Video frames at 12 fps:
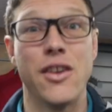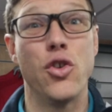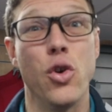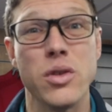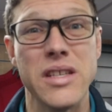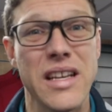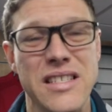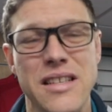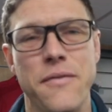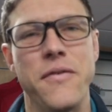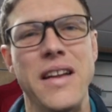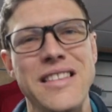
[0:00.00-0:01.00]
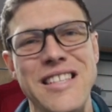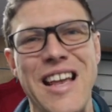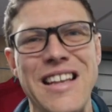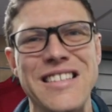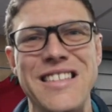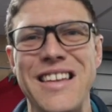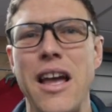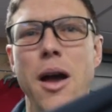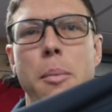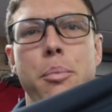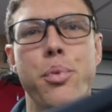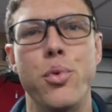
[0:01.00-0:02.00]
and Gore-Tex is a fantastic
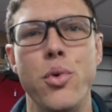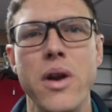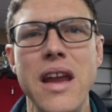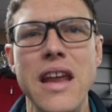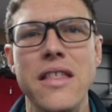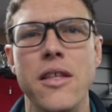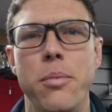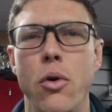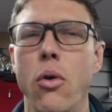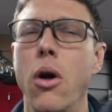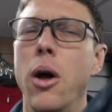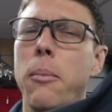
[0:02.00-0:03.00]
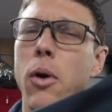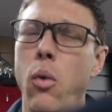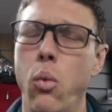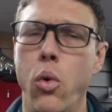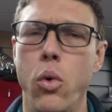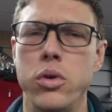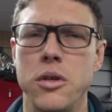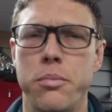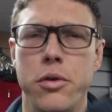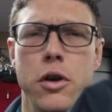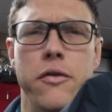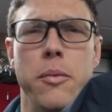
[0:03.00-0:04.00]
breathable but
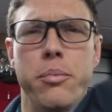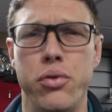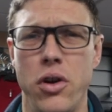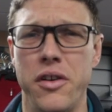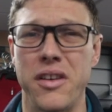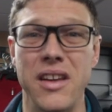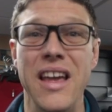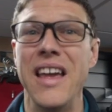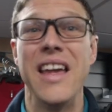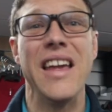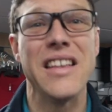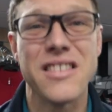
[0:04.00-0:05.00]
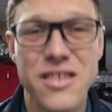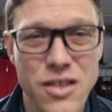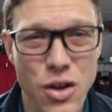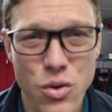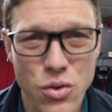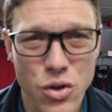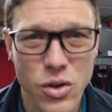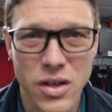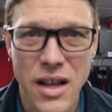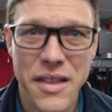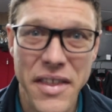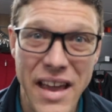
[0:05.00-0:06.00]
waterproof product. It's so
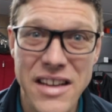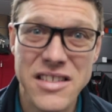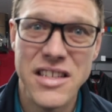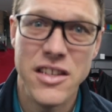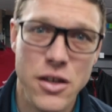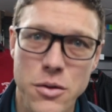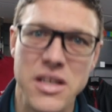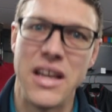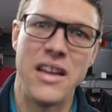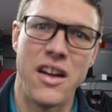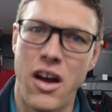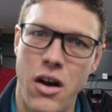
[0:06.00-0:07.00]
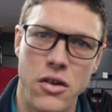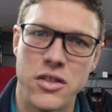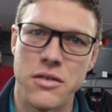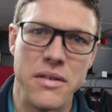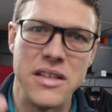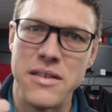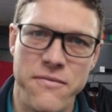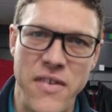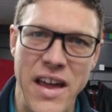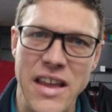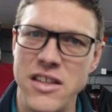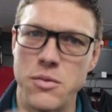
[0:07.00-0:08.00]
good they actually use it in arteries and
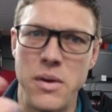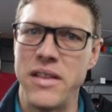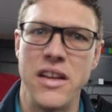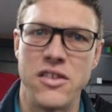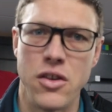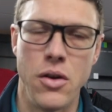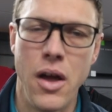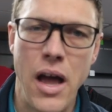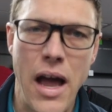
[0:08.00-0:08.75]
veins when they do